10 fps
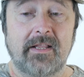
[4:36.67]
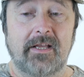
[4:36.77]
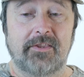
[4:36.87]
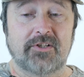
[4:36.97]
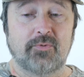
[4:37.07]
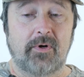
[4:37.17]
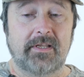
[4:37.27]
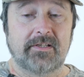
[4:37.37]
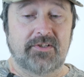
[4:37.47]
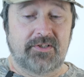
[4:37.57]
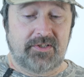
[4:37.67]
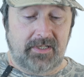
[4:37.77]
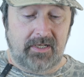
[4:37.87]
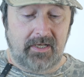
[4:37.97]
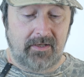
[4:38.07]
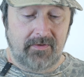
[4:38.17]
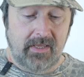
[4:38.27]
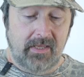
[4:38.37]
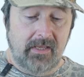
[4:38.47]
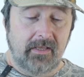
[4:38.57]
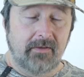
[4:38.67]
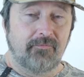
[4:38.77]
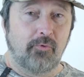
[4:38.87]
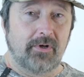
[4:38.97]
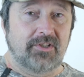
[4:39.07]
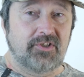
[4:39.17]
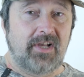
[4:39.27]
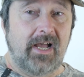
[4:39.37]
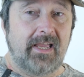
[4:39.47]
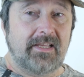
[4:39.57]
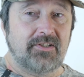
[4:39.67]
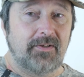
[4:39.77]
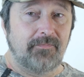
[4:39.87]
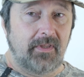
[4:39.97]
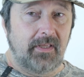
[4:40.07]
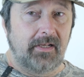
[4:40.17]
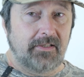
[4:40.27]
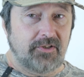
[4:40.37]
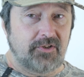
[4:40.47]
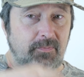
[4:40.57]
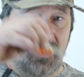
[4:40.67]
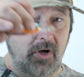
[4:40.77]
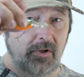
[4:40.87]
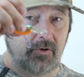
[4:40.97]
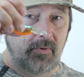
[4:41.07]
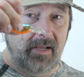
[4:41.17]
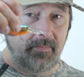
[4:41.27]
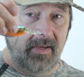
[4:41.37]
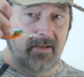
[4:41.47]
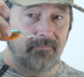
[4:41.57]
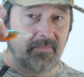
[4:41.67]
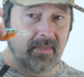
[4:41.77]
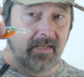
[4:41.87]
Now this one is, for its size, and it's a smaller crankbait,